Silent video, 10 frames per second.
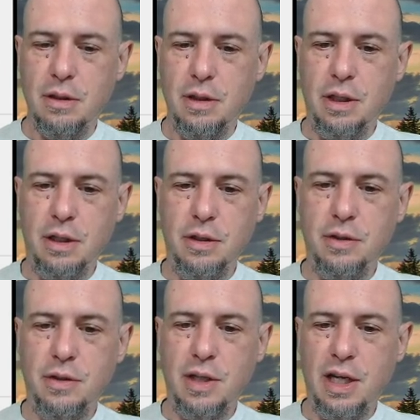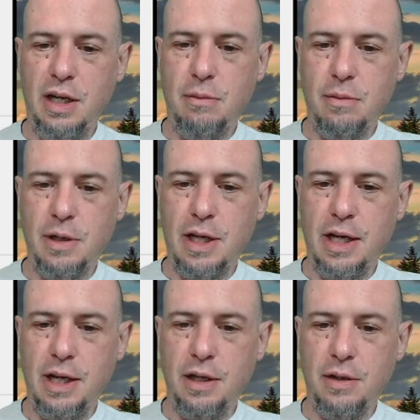is same
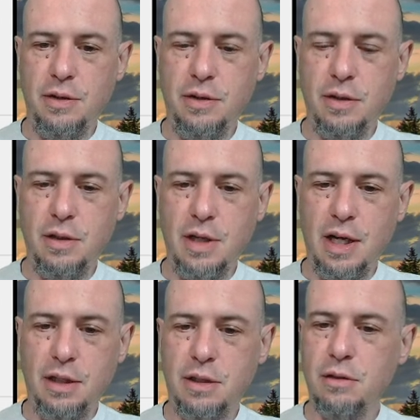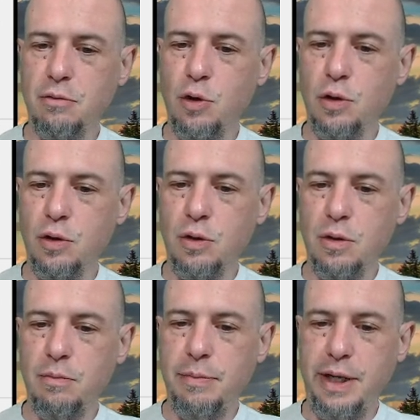as dice roll
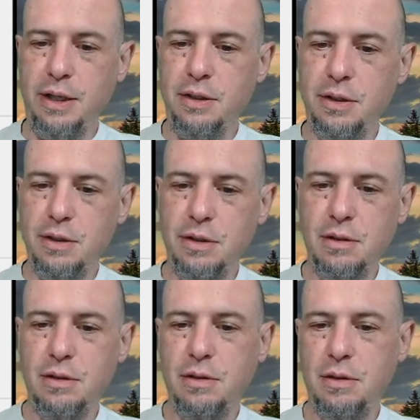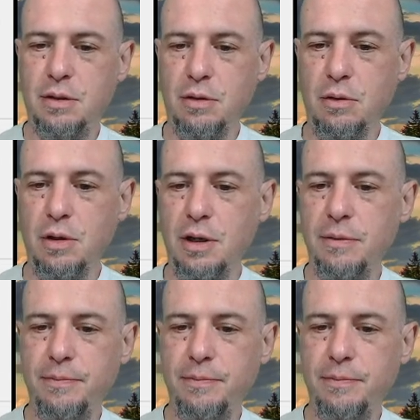based score,